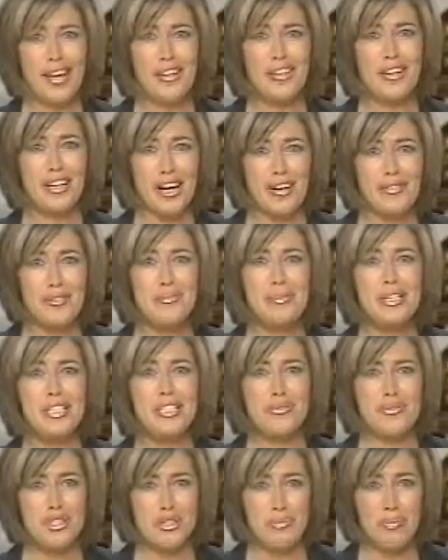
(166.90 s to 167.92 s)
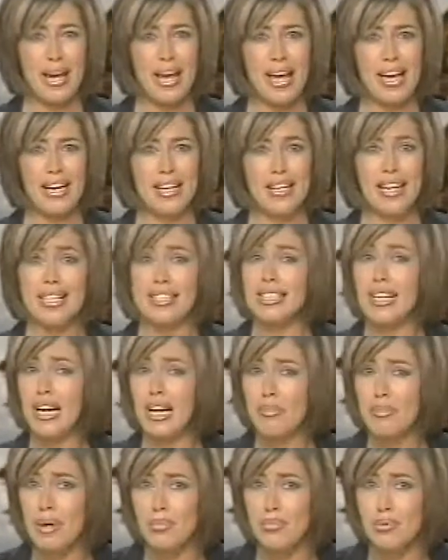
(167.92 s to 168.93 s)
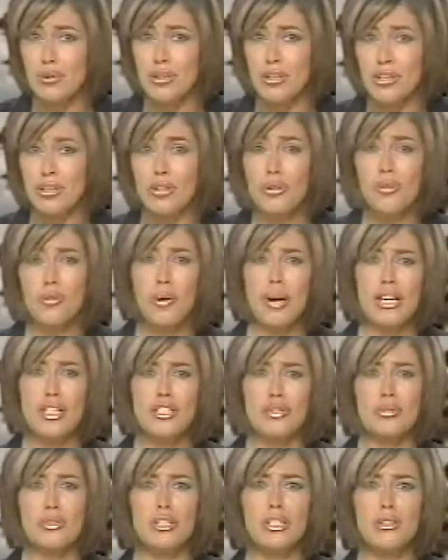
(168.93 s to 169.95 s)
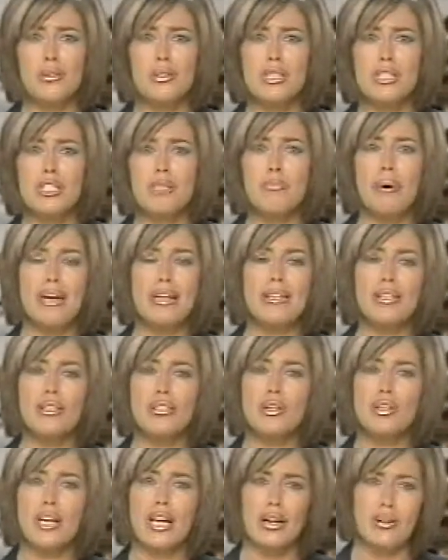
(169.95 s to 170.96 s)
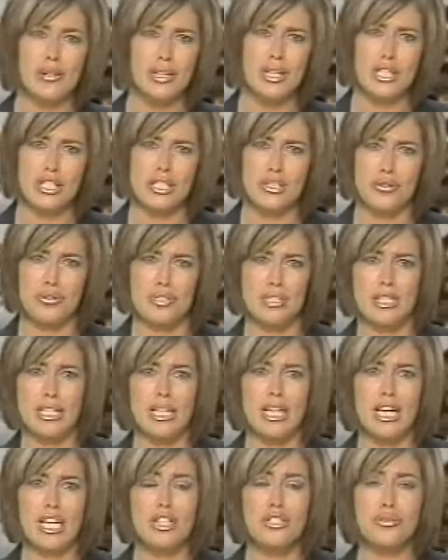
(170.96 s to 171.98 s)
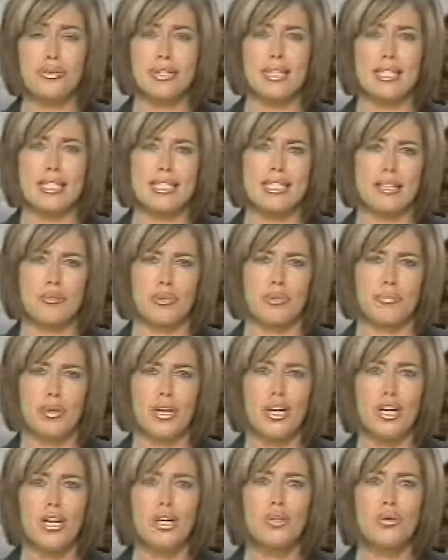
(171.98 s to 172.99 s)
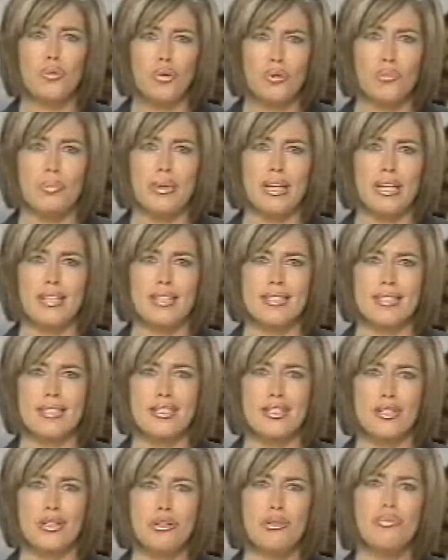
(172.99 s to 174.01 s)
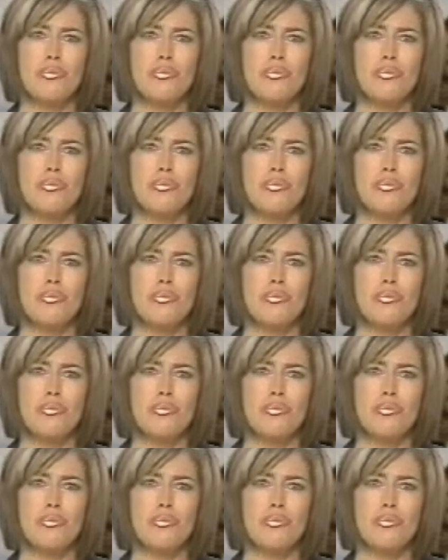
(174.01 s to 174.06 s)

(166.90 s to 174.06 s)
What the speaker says: The government of Japan has come up with a new way to reduce the dependence on air conditioners in the country this summer. Cool Biz is the new